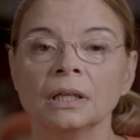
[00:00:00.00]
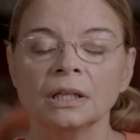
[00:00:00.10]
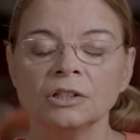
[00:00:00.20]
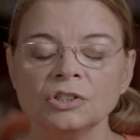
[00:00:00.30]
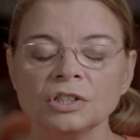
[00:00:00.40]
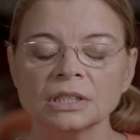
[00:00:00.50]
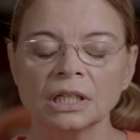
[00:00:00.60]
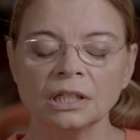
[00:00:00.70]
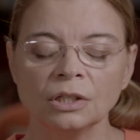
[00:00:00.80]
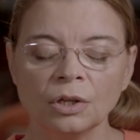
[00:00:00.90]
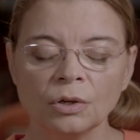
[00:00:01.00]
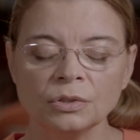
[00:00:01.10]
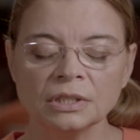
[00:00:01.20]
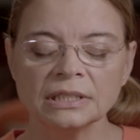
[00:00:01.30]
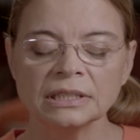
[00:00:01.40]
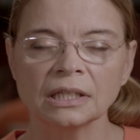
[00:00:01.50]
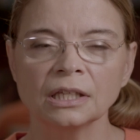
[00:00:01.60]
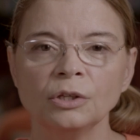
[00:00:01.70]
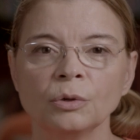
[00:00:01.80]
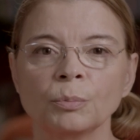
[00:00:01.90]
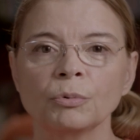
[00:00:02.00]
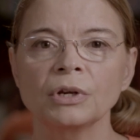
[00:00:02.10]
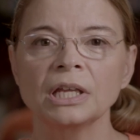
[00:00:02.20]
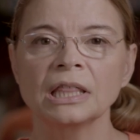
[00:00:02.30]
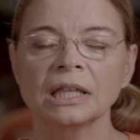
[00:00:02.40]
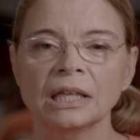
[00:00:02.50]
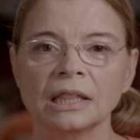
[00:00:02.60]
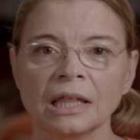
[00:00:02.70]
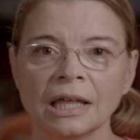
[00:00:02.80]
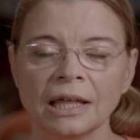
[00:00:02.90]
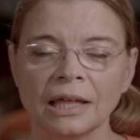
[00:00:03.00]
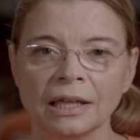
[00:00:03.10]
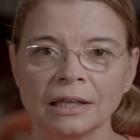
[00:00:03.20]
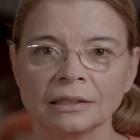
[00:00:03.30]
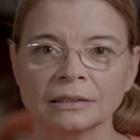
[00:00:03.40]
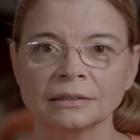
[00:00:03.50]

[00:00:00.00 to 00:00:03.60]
And just kind of noticing your breathing there.